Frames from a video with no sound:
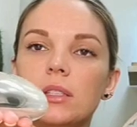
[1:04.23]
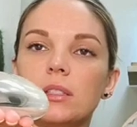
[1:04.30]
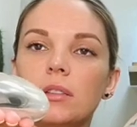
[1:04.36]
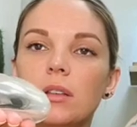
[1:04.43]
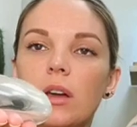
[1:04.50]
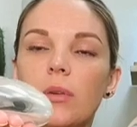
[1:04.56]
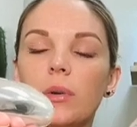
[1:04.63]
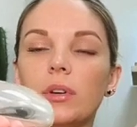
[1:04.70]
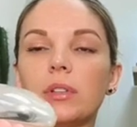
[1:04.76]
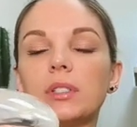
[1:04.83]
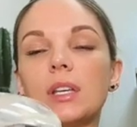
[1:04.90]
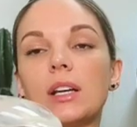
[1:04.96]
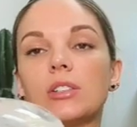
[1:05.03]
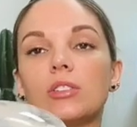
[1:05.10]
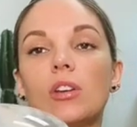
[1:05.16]
is a lower,
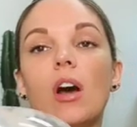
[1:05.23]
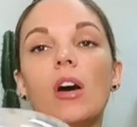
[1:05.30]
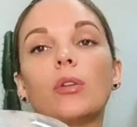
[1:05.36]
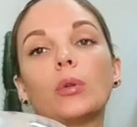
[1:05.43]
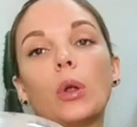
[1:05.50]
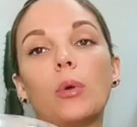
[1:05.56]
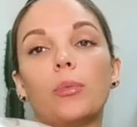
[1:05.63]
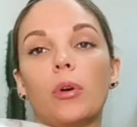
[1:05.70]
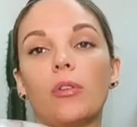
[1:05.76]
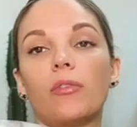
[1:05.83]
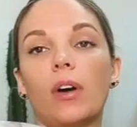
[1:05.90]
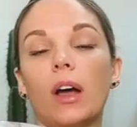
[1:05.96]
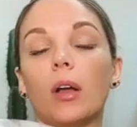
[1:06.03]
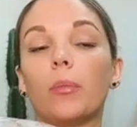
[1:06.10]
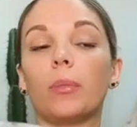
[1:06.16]
it's actually not low
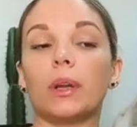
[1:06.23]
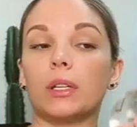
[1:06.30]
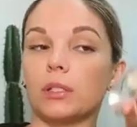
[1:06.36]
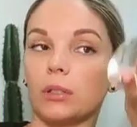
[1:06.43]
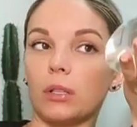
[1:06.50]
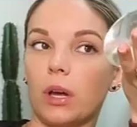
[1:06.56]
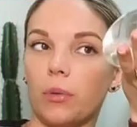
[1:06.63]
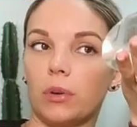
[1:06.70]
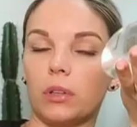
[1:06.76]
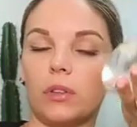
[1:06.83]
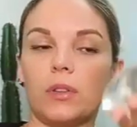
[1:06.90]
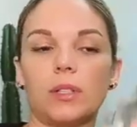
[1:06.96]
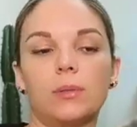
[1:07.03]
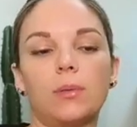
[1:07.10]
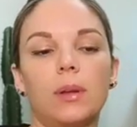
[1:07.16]
profile, but it's lower than
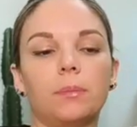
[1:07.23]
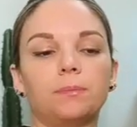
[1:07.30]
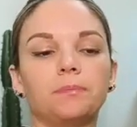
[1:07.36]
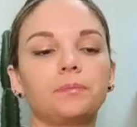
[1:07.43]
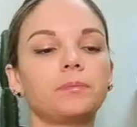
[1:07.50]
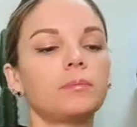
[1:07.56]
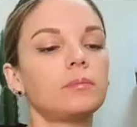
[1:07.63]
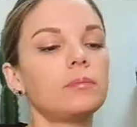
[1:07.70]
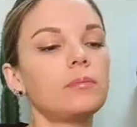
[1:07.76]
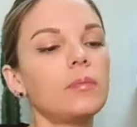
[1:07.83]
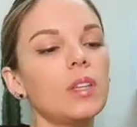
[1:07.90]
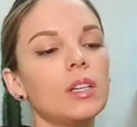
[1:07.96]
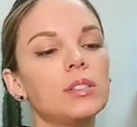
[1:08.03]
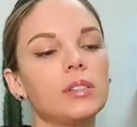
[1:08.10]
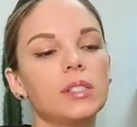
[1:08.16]
this one.
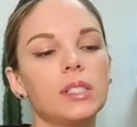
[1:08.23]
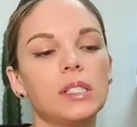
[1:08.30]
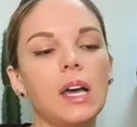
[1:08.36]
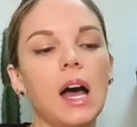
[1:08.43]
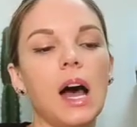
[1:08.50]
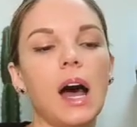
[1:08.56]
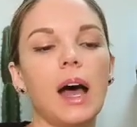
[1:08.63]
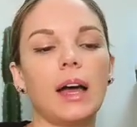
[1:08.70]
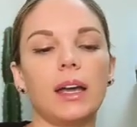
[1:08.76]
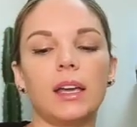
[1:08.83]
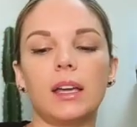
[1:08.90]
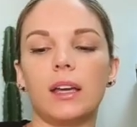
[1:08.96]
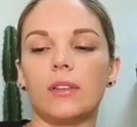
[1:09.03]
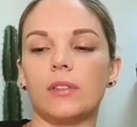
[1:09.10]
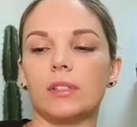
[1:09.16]
So this is
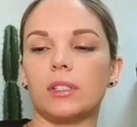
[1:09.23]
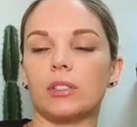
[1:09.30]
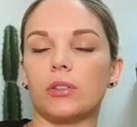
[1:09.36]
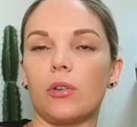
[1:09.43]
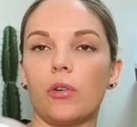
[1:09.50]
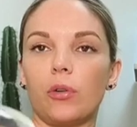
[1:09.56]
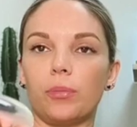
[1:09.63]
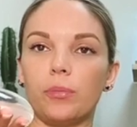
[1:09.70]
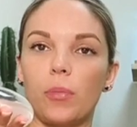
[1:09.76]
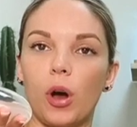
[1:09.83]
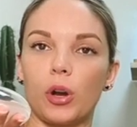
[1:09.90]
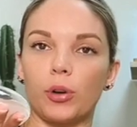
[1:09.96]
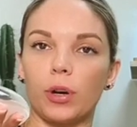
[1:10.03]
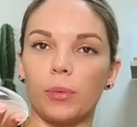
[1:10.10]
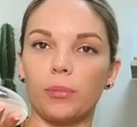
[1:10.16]
high and this is called
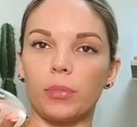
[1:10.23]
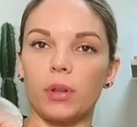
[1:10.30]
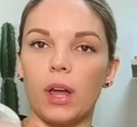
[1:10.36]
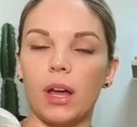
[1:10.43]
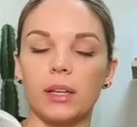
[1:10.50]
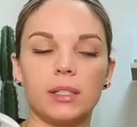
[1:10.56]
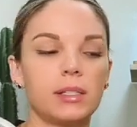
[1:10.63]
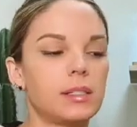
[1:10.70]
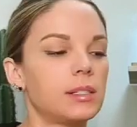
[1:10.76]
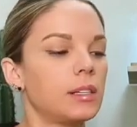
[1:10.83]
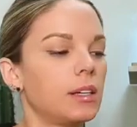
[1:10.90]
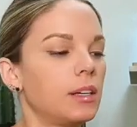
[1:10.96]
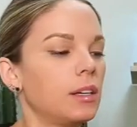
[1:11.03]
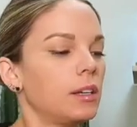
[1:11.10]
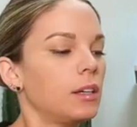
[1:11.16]
moderate plus.
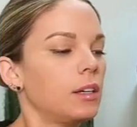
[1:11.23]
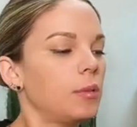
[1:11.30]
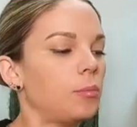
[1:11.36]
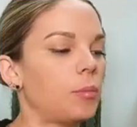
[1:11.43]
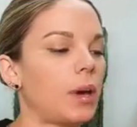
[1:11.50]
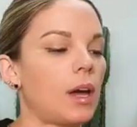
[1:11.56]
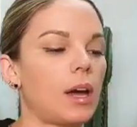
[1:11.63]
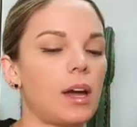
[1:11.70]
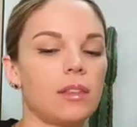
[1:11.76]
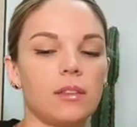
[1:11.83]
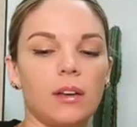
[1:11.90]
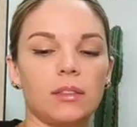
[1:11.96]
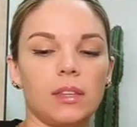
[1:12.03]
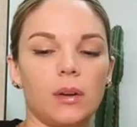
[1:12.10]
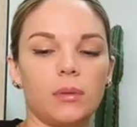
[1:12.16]
But I
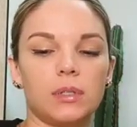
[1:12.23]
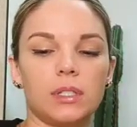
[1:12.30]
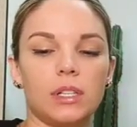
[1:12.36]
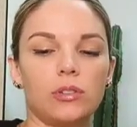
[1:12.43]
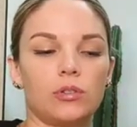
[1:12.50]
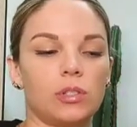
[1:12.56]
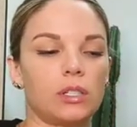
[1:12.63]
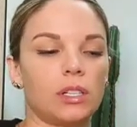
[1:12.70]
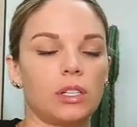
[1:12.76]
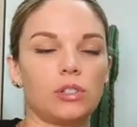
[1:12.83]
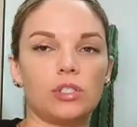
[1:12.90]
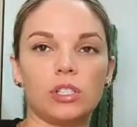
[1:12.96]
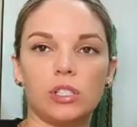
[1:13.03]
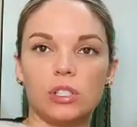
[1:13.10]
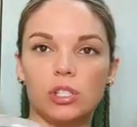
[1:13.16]
thought that was interesting
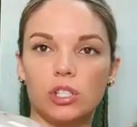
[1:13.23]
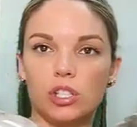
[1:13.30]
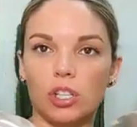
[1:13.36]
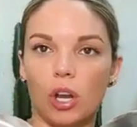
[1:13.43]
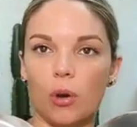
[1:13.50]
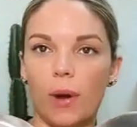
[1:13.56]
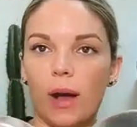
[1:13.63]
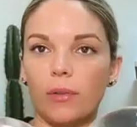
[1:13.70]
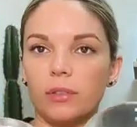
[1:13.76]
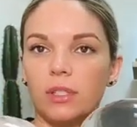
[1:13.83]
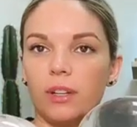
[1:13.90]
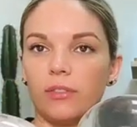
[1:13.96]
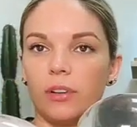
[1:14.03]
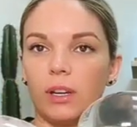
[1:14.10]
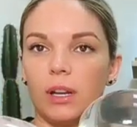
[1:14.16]
just to show how
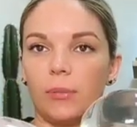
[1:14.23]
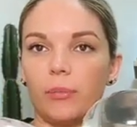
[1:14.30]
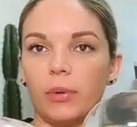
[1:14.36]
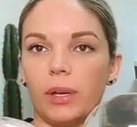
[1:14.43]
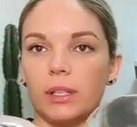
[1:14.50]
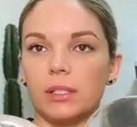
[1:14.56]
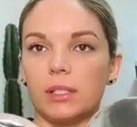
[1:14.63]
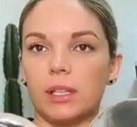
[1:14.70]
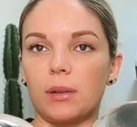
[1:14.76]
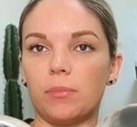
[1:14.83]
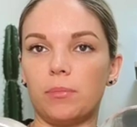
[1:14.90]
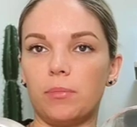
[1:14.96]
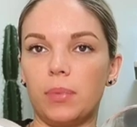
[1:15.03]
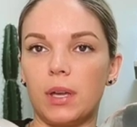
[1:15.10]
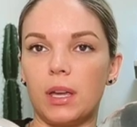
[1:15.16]
different implants
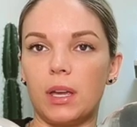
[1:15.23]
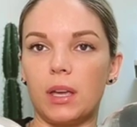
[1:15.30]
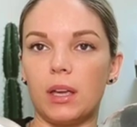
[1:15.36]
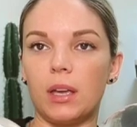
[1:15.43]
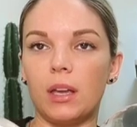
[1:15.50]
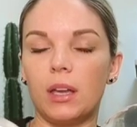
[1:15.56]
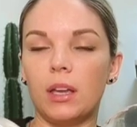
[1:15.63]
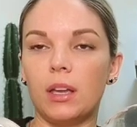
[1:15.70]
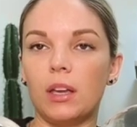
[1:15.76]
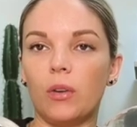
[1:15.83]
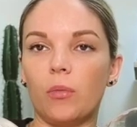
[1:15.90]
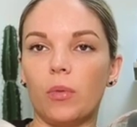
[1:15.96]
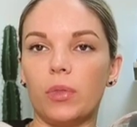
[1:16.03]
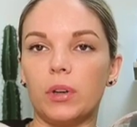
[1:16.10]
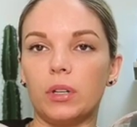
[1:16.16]
can be
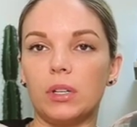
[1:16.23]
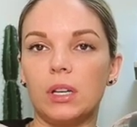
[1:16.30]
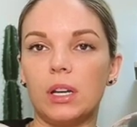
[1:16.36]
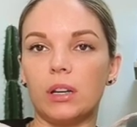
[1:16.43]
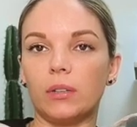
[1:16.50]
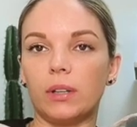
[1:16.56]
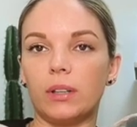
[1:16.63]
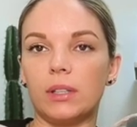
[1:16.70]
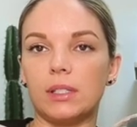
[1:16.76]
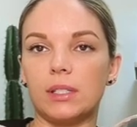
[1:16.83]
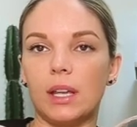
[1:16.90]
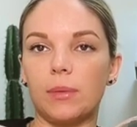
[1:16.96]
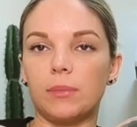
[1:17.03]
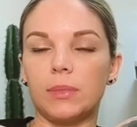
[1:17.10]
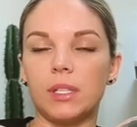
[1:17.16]
when they're nearly the
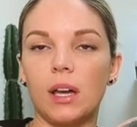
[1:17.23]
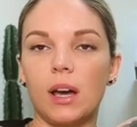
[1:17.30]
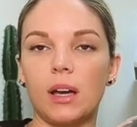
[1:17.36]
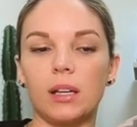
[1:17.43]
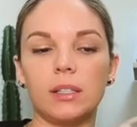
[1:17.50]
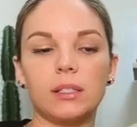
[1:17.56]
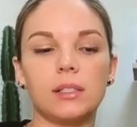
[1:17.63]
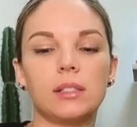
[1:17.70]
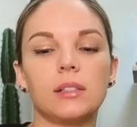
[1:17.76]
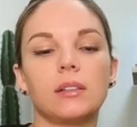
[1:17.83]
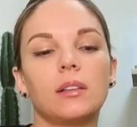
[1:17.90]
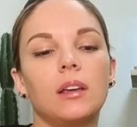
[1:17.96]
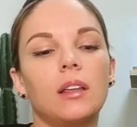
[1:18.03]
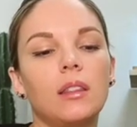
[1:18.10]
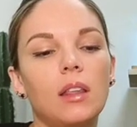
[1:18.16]
same size.
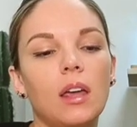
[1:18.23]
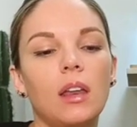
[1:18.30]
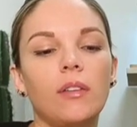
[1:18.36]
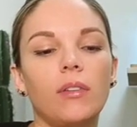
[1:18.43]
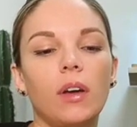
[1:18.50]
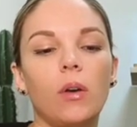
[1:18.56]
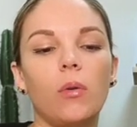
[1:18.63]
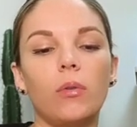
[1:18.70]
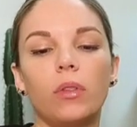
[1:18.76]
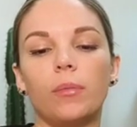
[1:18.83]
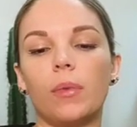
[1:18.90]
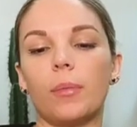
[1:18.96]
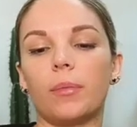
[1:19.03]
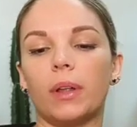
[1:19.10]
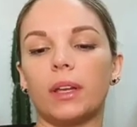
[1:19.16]
And then if I hold
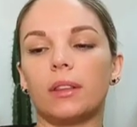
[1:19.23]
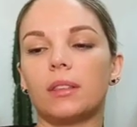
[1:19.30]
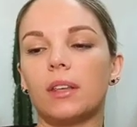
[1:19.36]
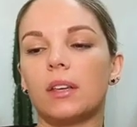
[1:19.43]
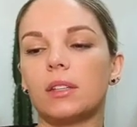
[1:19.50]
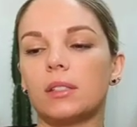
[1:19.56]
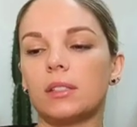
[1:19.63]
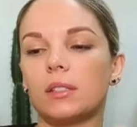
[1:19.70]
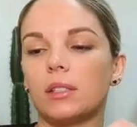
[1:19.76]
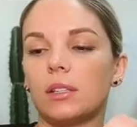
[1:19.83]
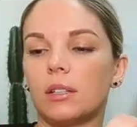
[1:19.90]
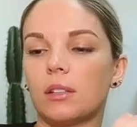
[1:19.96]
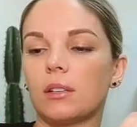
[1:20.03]
them up like this,